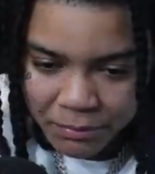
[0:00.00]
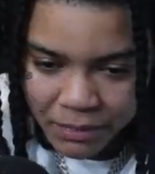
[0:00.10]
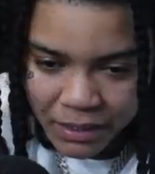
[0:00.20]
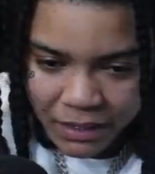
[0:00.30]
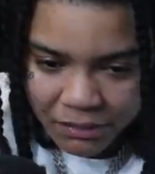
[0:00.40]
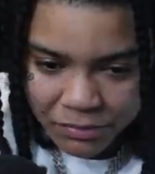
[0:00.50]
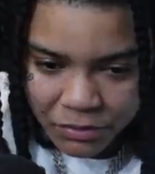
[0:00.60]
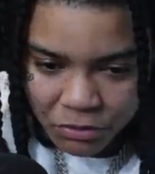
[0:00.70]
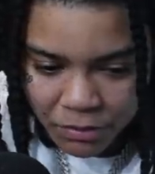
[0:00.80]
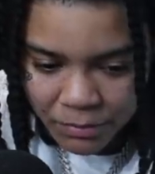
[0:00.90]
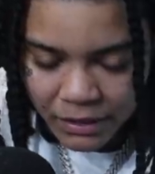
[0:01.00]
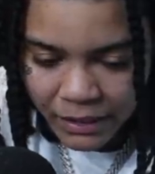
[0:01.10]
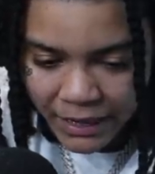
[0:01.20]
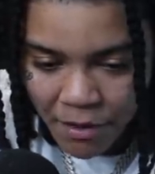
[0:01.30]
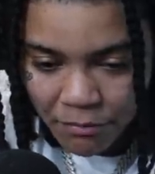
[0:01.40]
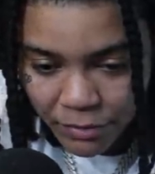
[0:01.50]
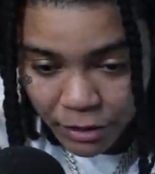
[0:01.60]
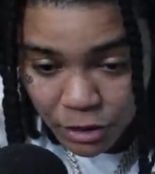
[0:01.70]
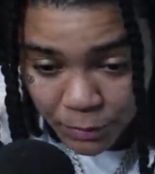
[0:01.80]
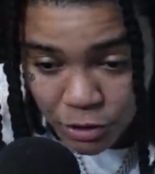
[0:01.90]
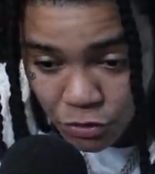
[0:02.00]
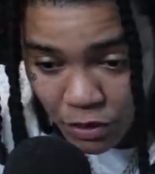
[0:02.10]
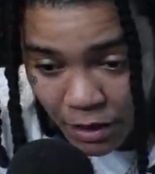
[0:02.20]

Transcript: in my life. You know what I mean? Like I'm very spiritual.